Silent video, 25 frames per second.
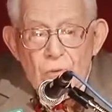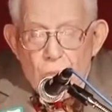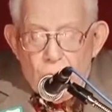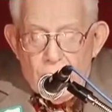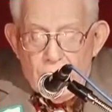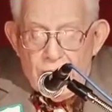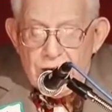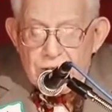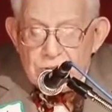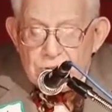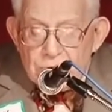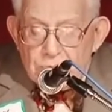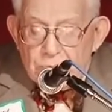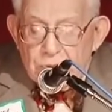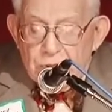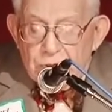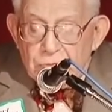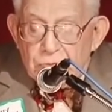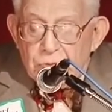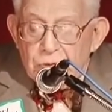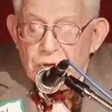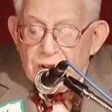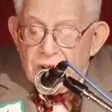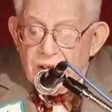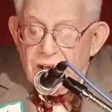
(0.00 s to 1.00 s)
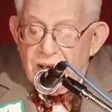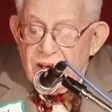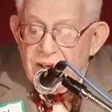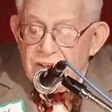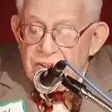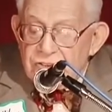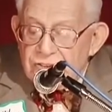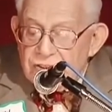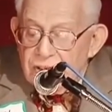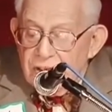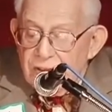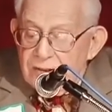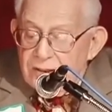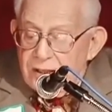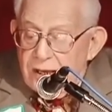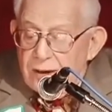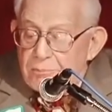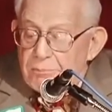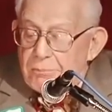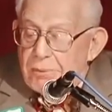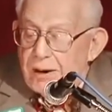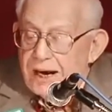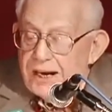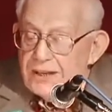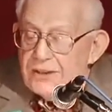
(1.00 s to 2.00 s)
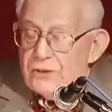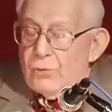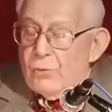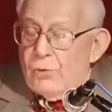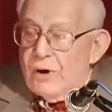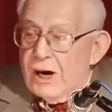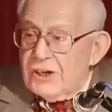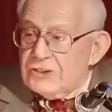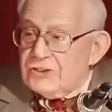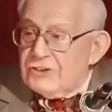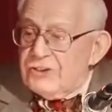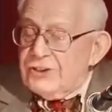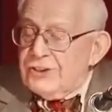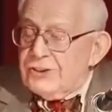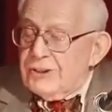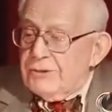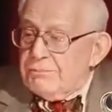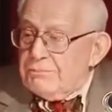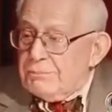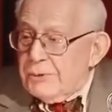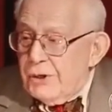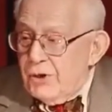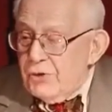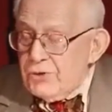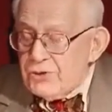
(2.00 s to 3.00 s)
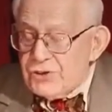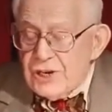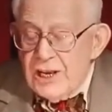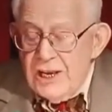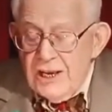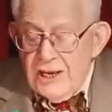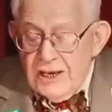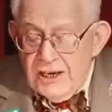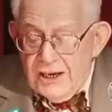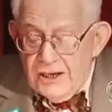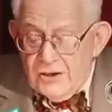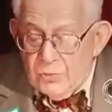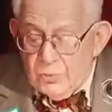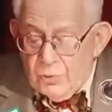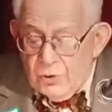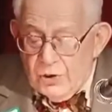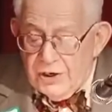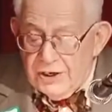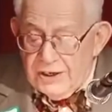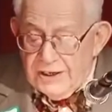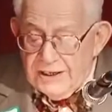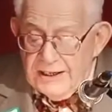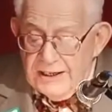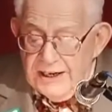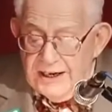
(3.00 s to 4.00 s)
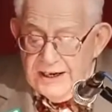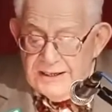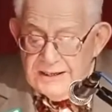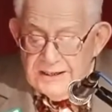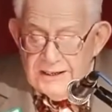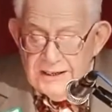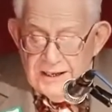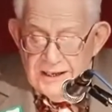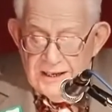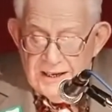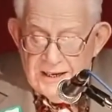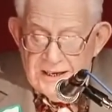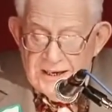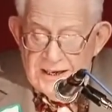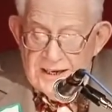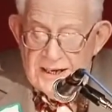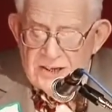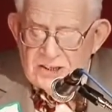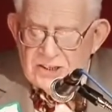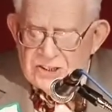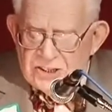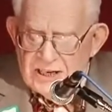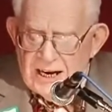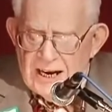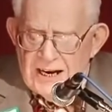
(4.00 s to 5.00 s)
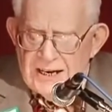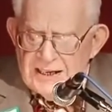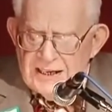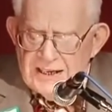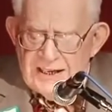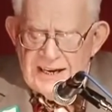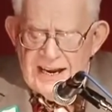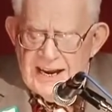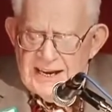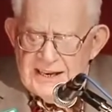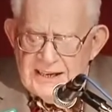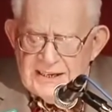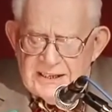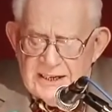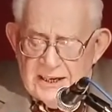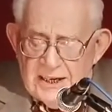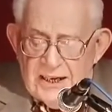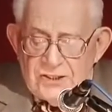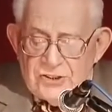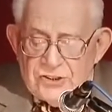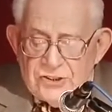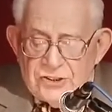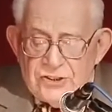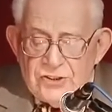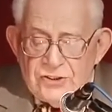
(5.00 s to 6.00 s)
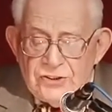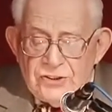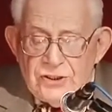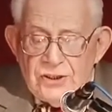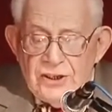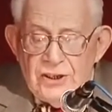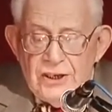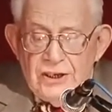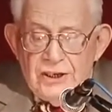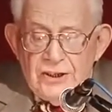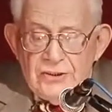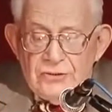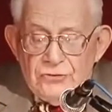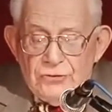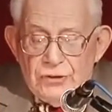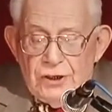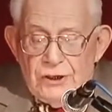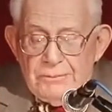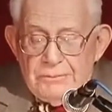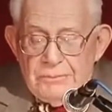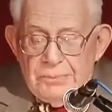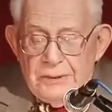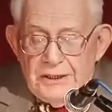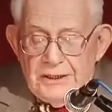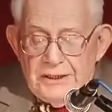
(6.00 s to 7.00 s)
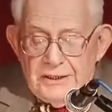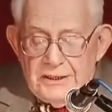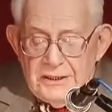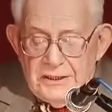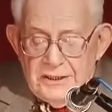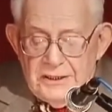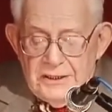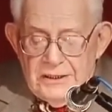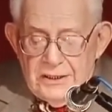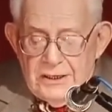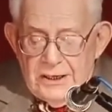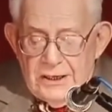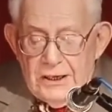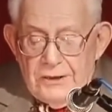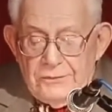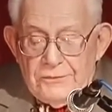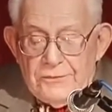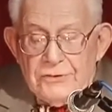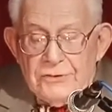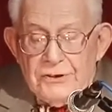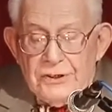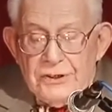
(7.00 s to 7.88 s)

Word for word: Widespread reliance on them by the Washington Post in Watergate excited a constant drumbeat of